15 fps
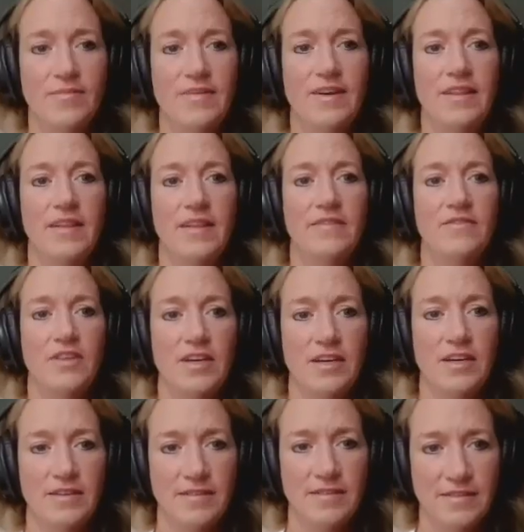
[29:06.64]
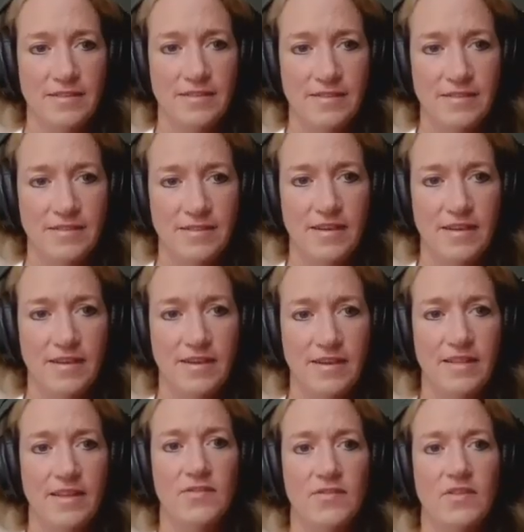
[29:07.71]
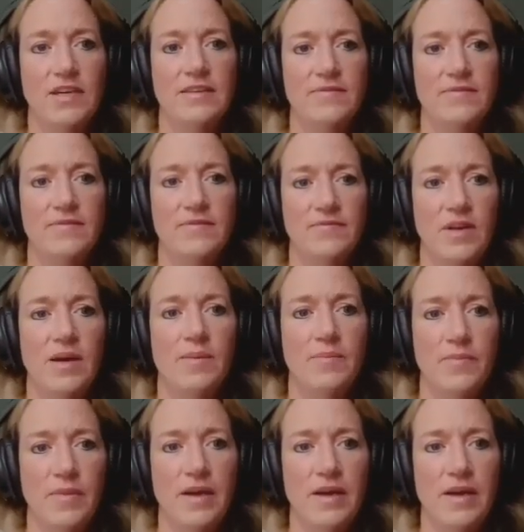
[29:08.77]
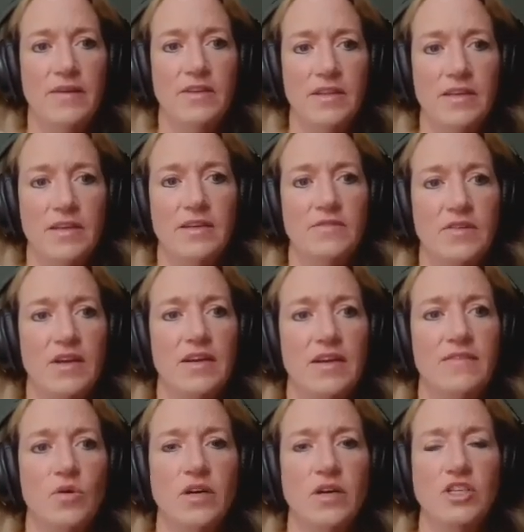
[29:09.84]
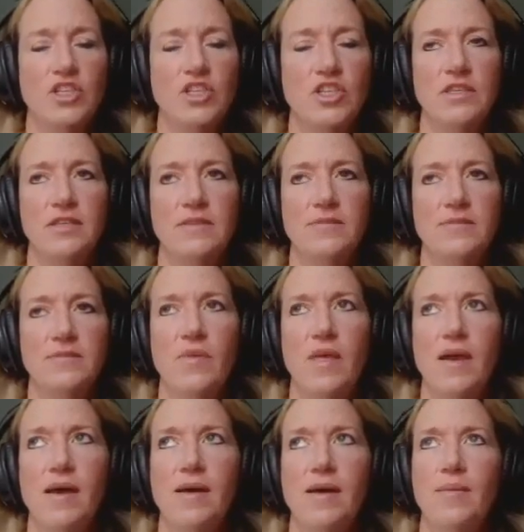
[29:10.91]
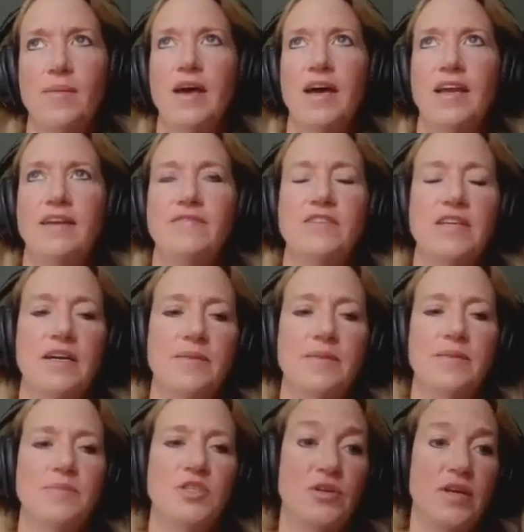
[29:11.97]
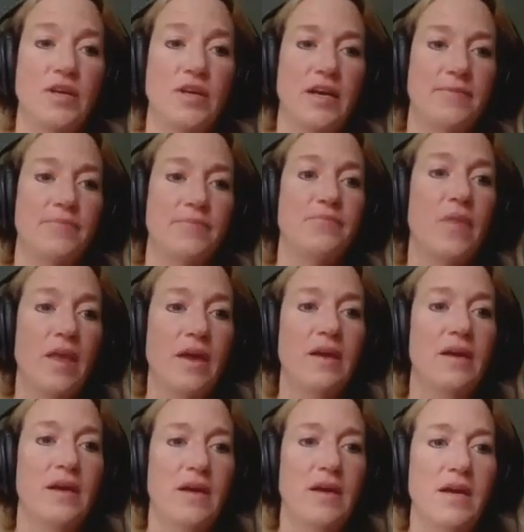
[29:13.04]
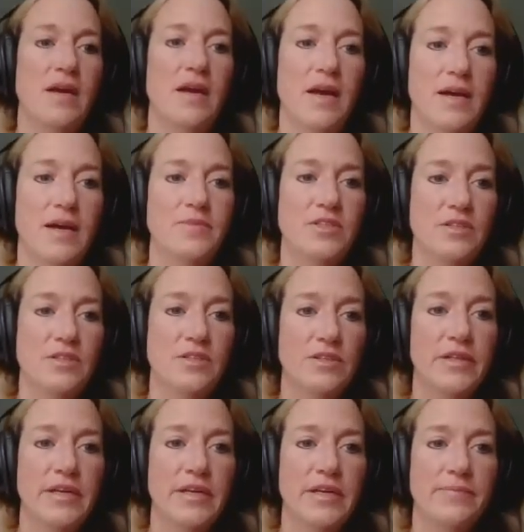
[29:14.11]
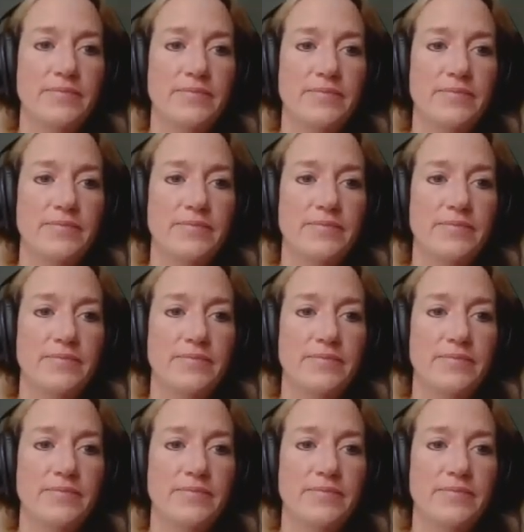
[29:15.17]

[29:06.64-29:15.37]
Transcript: I love that. Yeah, having that kind of question ahead of time too. Yeah, absolutely.